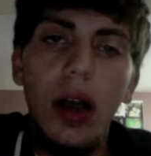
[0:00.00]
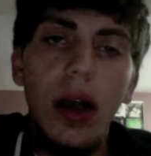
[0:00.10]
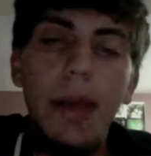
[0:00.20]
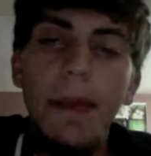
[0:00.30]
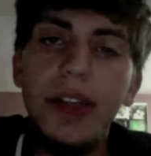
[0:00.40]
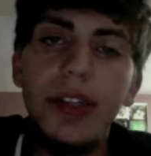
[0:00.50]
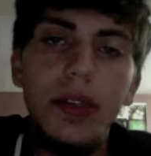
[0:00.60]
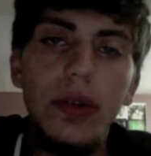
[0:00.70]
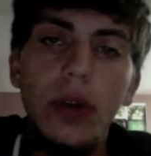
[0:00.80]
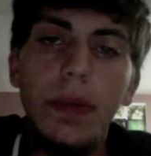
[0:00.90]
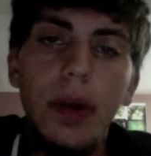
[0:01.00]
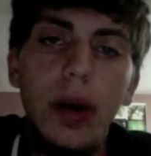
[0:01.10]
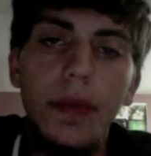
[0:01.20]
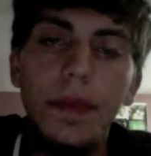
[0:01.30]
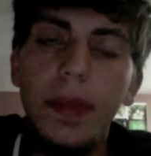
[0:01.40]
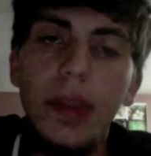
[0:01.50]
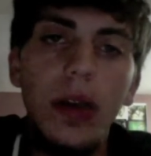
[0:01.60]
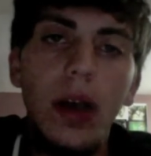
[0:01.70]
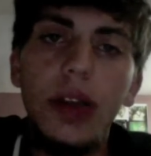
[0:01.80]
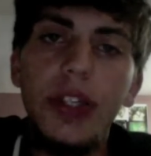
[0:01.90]
mentioned Hookah Pro.
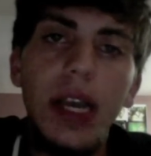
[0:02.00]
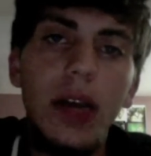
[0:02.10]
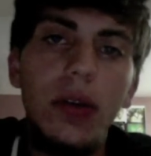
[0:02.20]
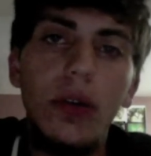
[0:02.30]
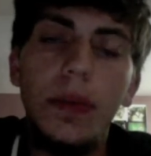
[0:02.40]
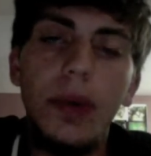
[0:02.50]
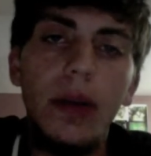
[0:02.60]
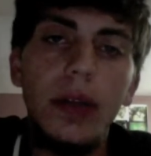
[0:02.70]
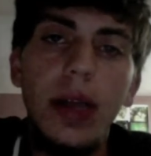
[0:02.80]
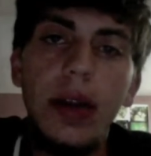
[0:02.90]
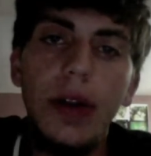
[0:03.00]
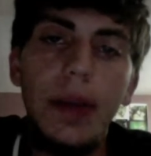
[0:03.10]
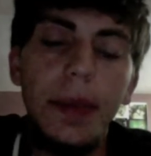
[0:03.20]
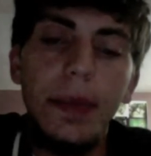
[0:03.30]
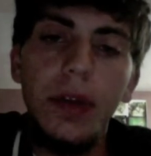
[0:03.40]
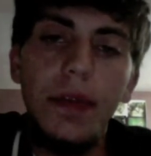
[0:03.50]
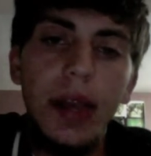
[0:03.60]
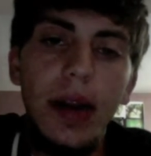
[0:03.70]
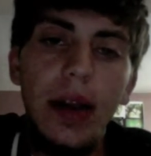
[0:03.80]
Check out Hookah Pro. There's a lot of great people over there.